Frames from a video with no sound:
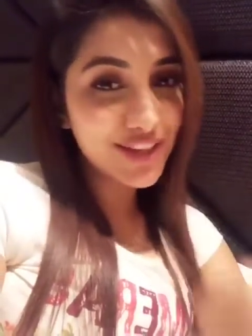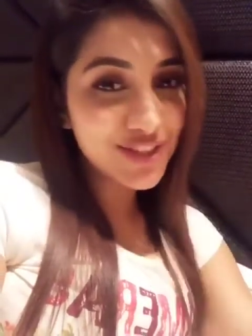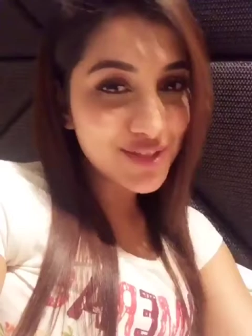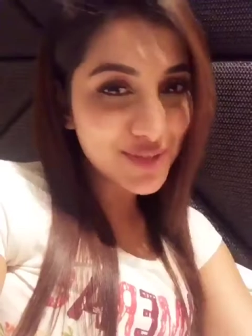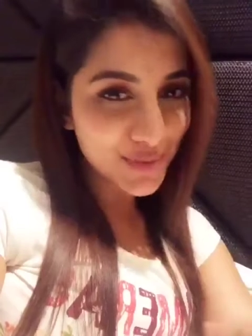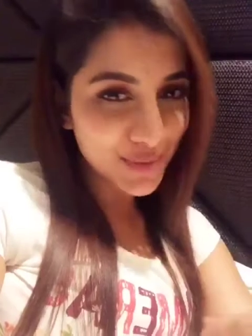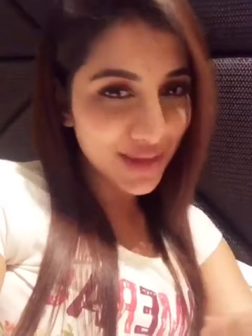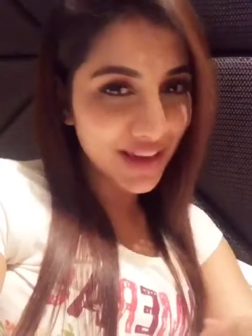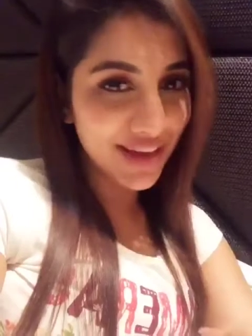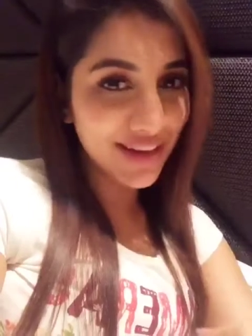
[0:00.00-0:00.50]

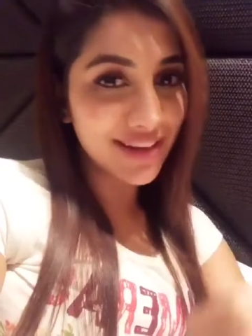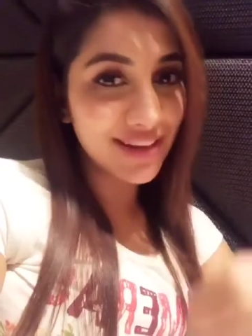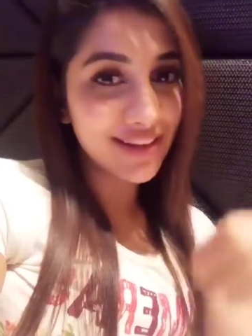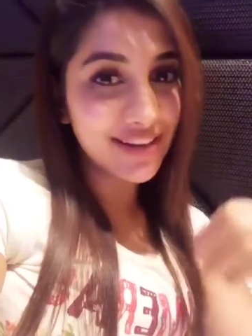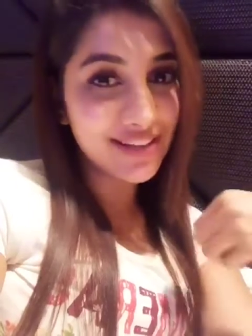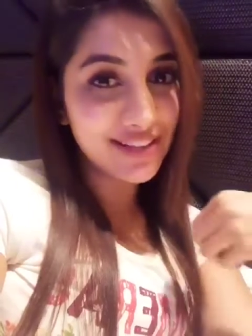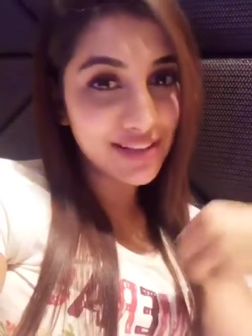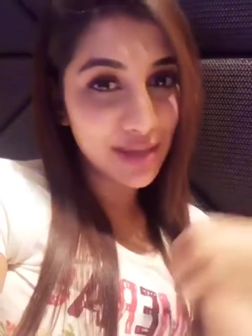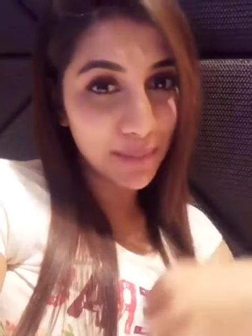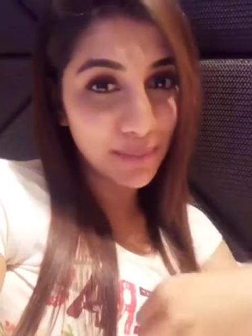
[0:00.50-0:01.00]
is to get
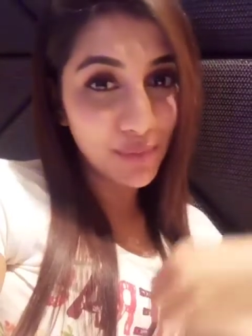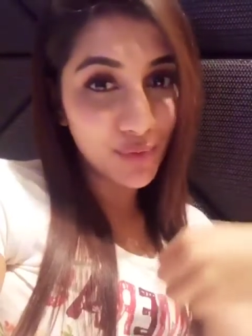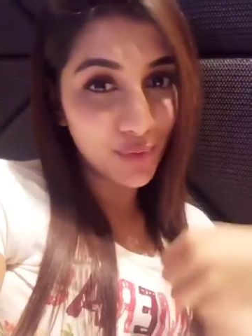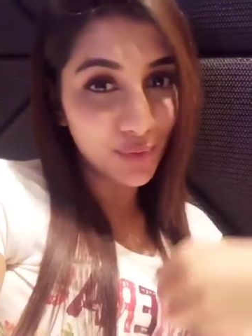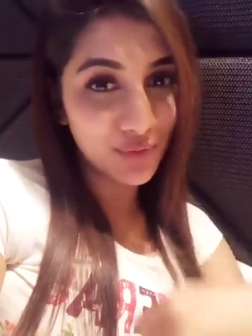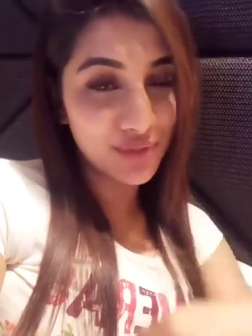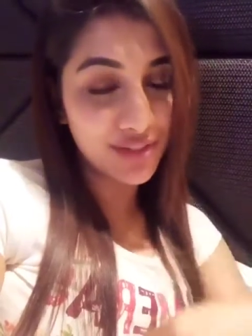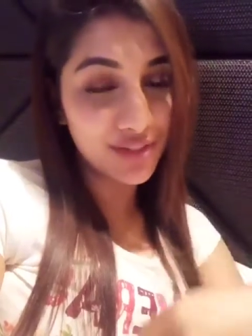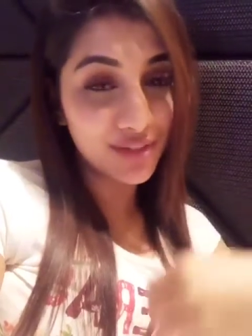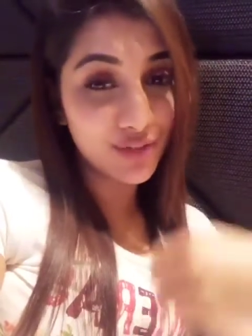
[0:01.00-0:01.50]
a step
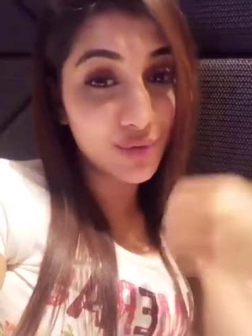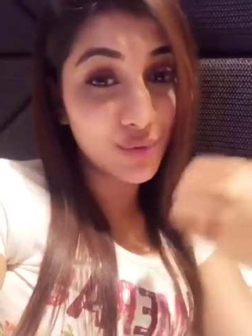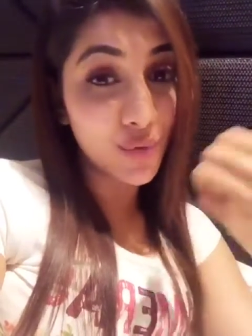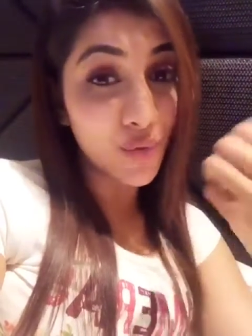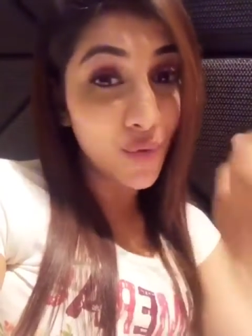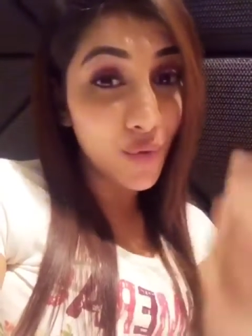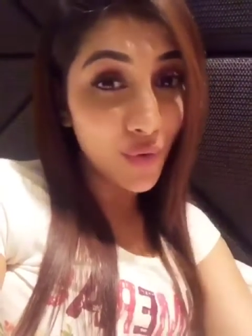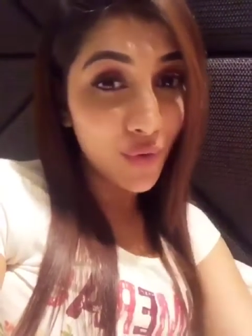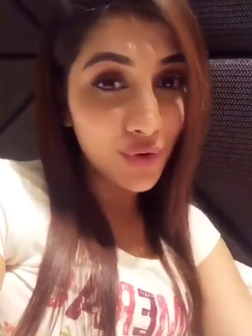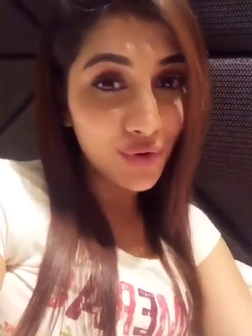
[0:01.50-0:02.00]
closer
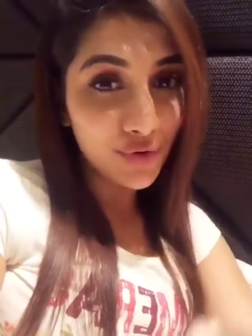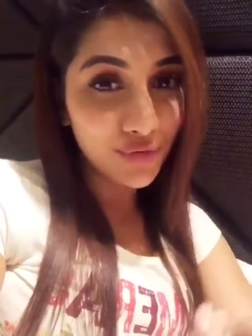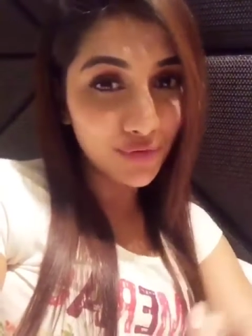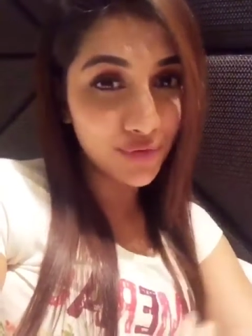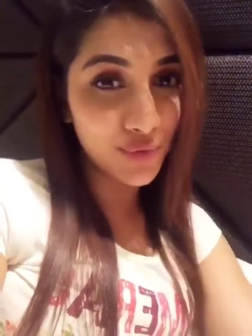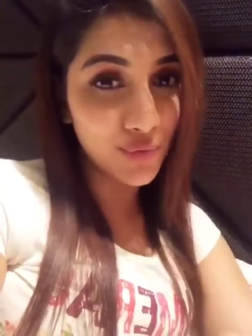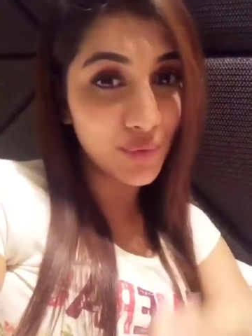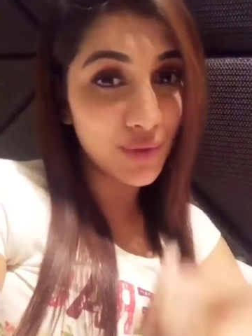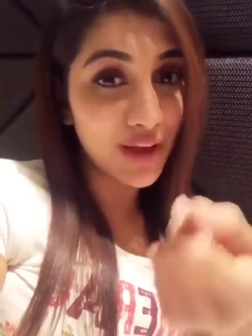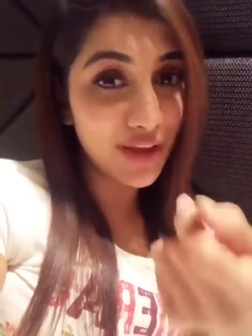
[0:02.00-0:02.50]
to all
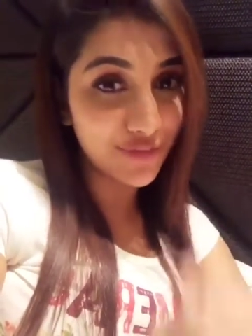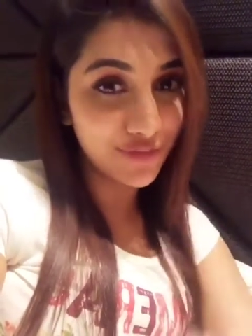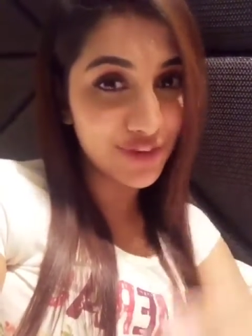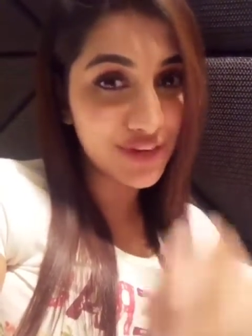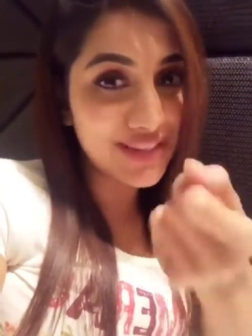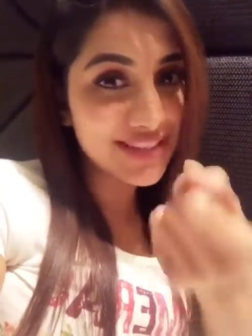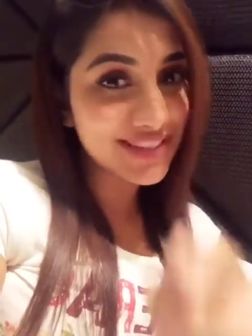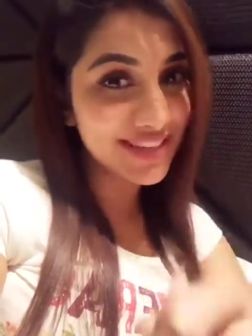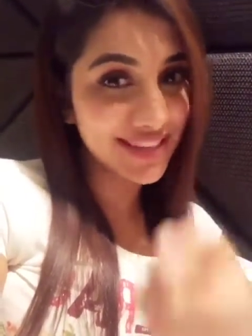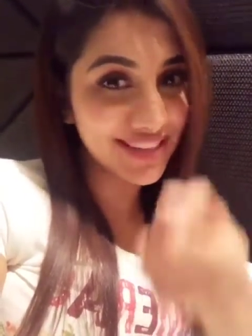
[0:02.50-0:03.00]
of you
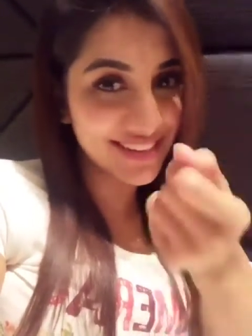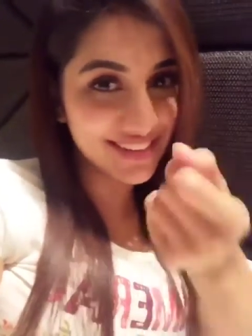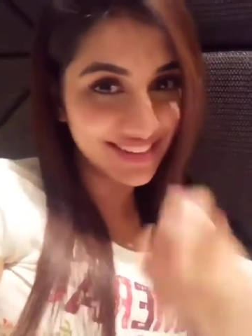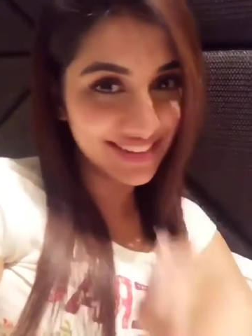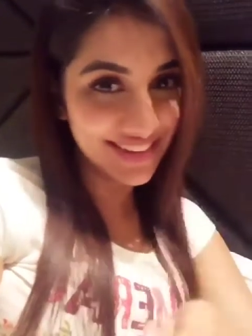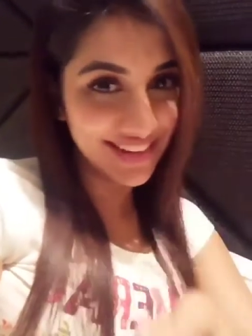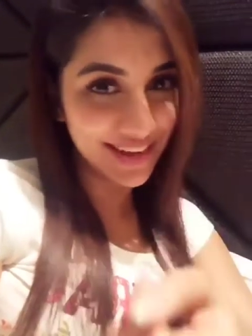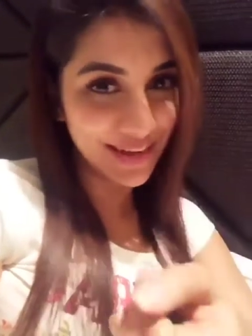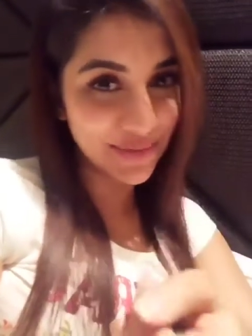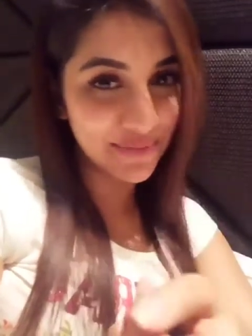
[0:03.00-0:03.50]
every
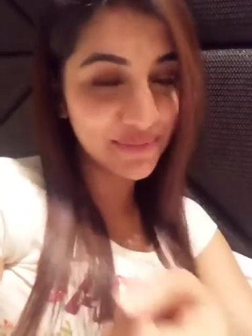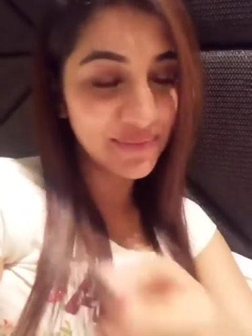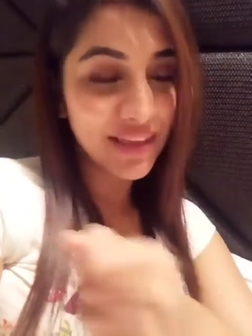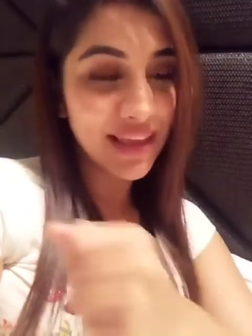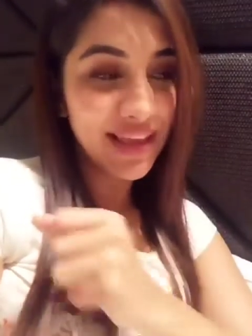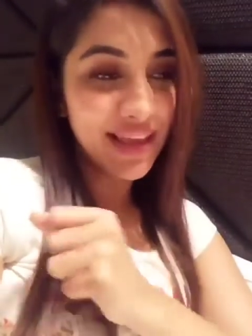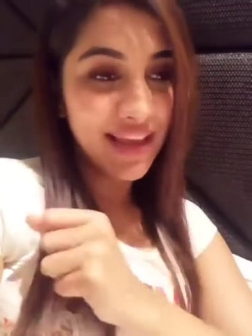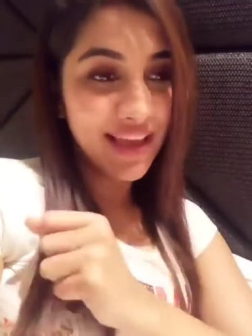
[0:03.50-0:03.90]
single day